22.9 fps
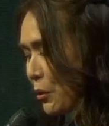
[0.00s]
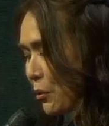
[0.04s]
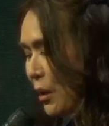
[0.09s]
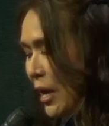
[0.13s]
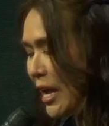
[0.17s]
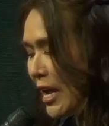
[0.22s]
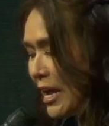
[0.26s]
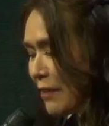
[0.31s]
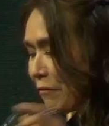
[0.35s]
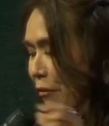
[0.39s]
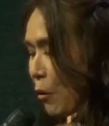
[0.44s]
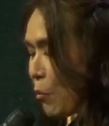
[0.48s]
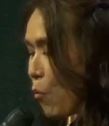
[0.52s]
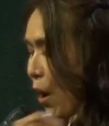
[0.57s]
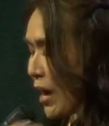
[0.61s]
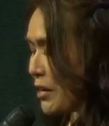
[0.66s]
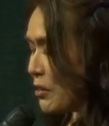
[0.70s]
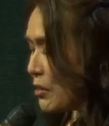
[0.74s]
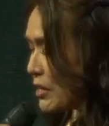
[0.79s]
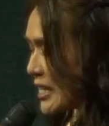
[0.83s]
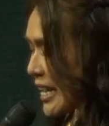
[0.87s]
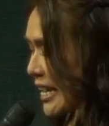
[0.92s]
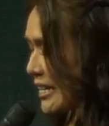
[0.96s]
you. From
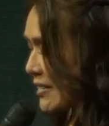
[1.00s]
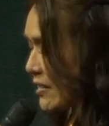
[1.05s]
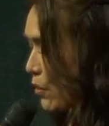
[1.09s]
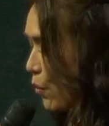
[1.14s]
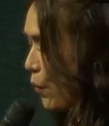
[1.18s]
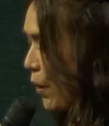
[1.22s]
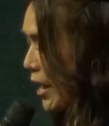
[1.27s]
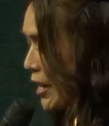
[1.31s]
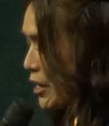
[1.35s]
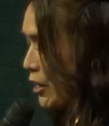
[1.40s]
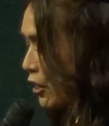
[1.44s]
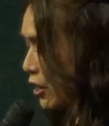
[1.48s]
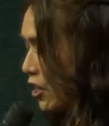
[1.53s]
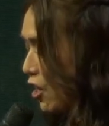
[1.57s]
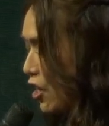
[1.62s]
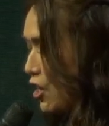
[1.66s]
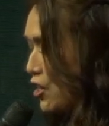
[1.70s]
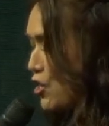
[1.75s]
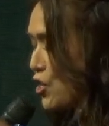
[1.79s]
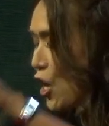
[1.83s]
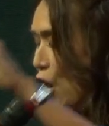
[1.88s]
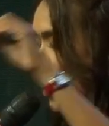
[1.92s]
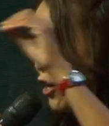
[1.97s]
one who takes away your
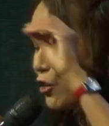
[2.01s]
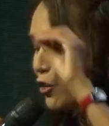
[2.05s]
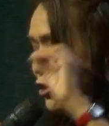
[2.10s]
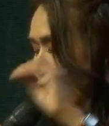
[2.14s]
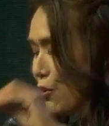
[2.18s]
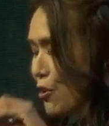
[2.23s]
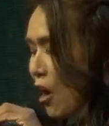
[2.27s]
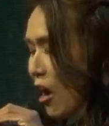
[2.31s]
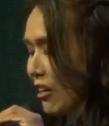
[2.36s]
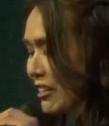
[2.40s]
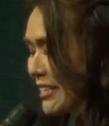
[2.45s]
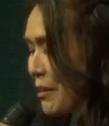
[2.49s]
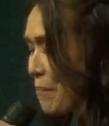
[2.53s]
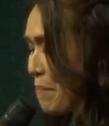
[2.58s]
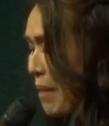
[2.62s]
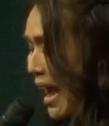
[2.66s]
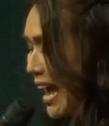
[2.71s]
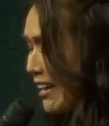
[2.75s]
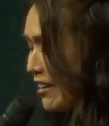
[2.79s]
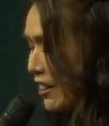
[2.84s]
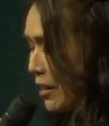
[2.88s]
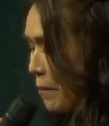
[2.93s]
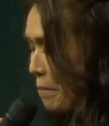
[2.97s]
goods, do not
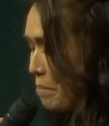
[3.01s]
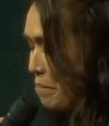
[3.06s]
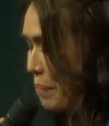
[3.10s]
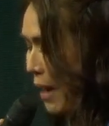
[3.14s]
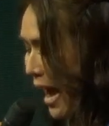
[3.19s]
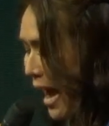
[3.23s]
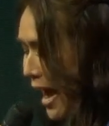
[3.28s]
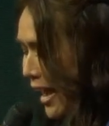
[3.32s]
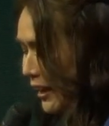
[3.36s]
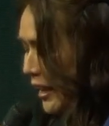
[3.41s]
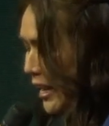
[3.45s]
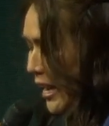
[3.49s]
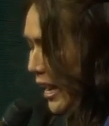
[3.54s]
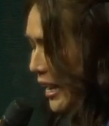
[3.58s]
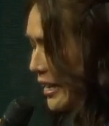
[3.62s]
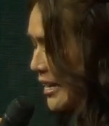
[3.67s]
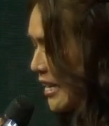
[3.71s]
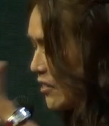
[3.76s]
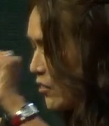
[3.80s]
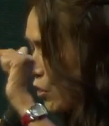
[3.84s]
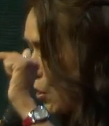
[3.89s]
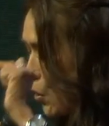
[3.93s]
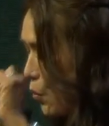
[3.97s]
demand them back.
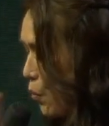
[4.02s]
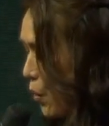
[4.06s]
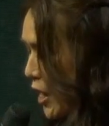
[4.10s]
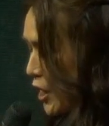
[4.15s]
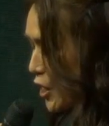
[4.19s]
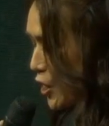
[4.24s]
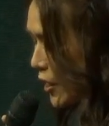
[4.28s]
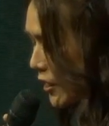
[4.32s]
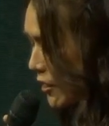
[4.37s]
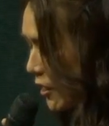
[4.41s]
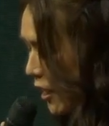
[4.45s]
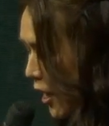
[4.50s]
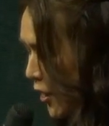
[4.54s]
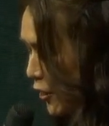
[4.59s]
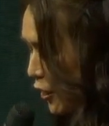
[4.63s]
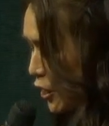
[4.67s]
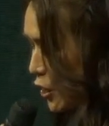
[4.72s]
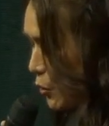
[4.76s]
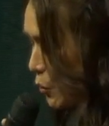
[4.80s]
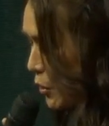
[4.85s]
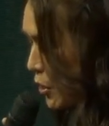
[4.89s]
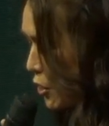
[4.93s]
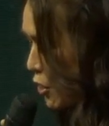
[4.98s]
And as you wish that
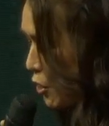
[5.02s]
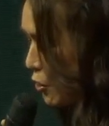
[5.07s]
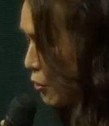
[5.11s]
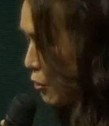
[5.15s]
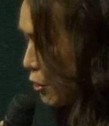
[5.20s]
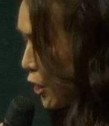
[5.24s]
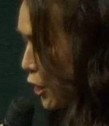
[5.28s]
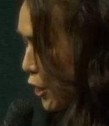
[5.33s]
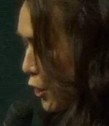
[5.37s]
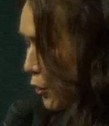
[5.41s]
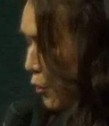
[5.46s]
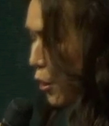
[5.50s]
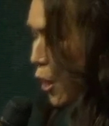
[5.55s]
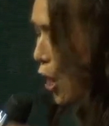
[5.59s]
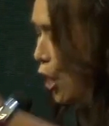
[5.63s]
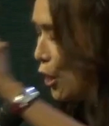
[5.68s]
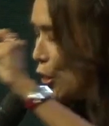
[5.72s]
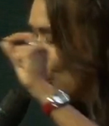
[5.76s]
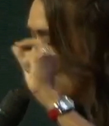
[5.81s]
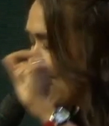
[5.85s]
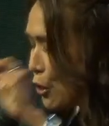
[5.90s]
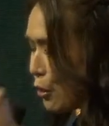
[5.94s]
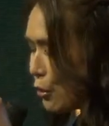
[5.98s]
others would do to you,
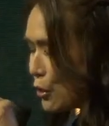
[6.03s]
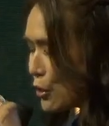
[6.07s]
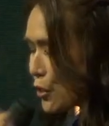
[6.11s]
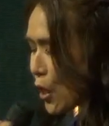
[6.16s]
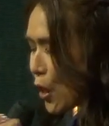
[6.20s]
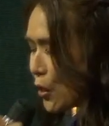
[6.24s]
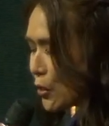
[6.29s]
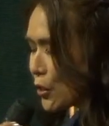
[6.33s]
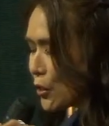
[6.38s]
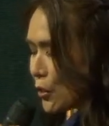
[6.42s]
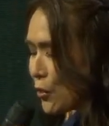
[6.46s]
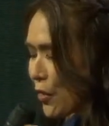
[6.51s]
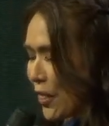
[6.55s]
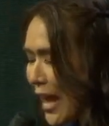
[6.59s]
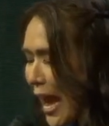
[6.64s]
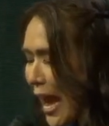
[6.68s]
do so to